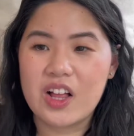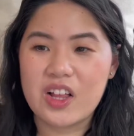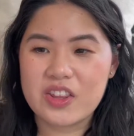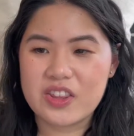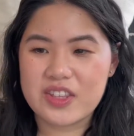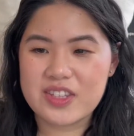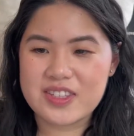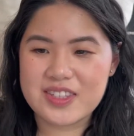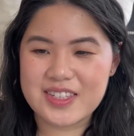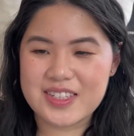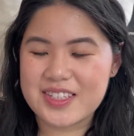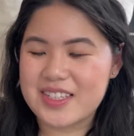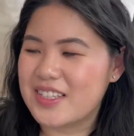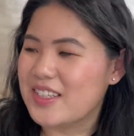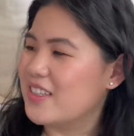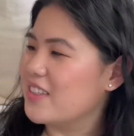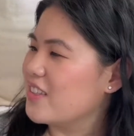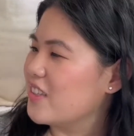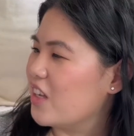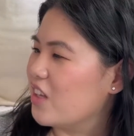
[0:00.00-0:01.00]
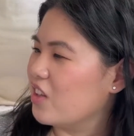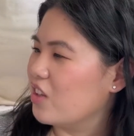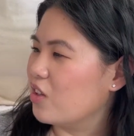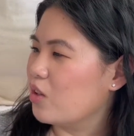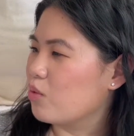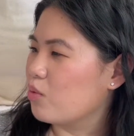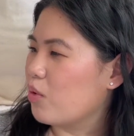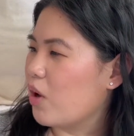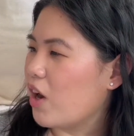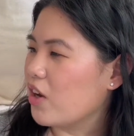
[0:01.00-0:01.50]
This is La
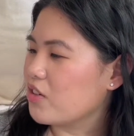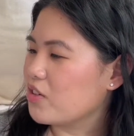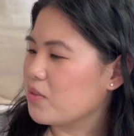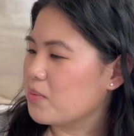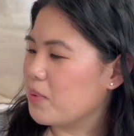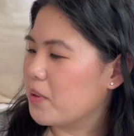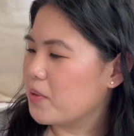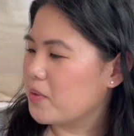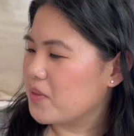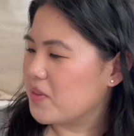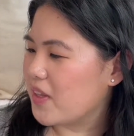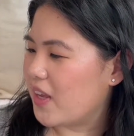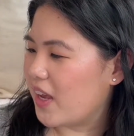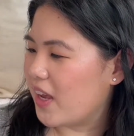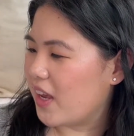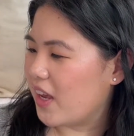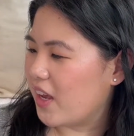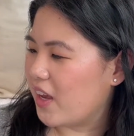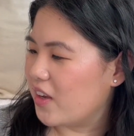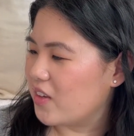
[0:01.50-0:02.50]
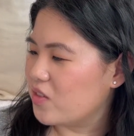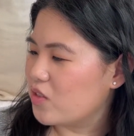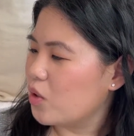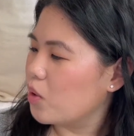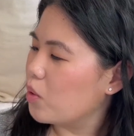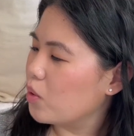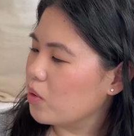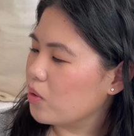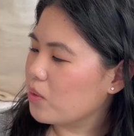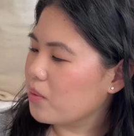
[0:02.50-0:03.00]
Roche-Posay
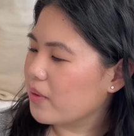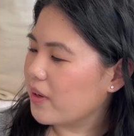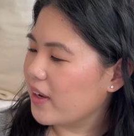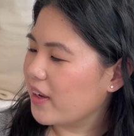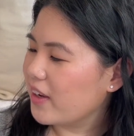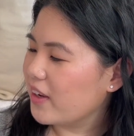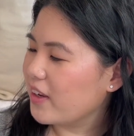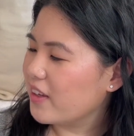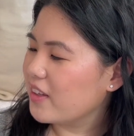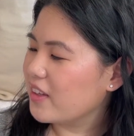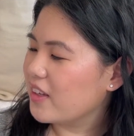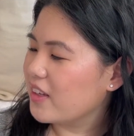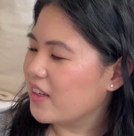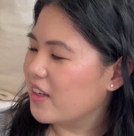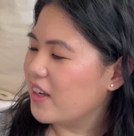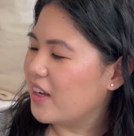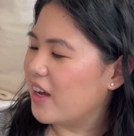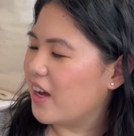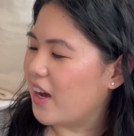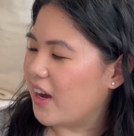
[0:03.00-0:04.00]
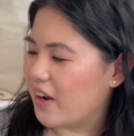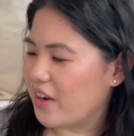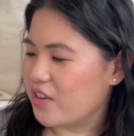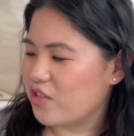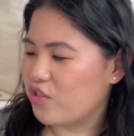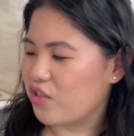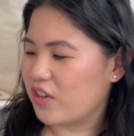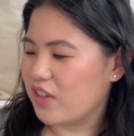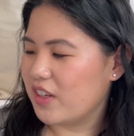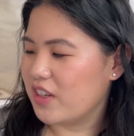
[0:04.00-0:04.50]
Toleriane
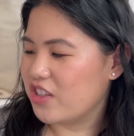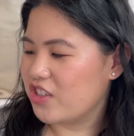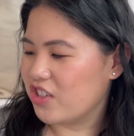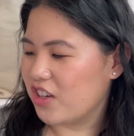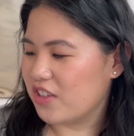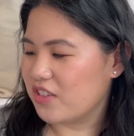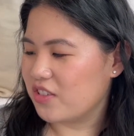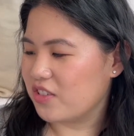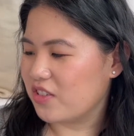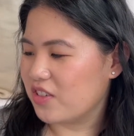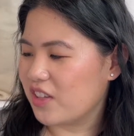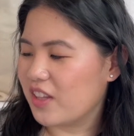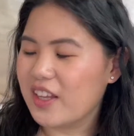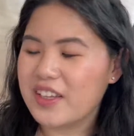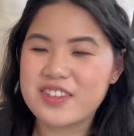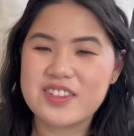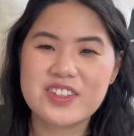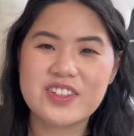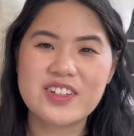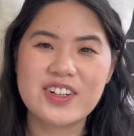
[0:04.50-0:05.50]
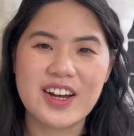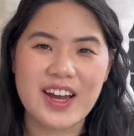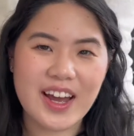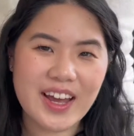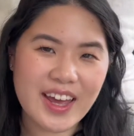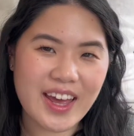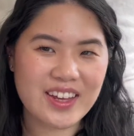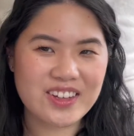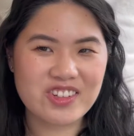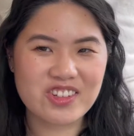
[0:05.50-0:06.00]
Hydrating Gentle Cleanser.
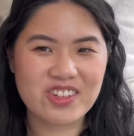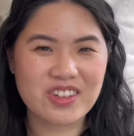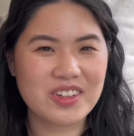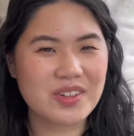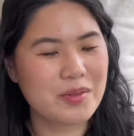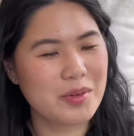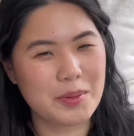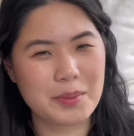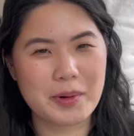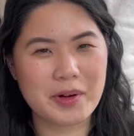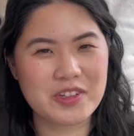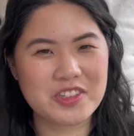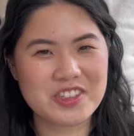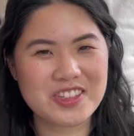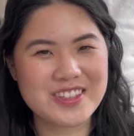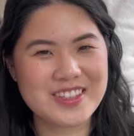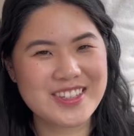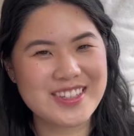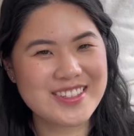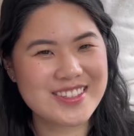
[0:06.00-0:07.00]
I actually repurchased this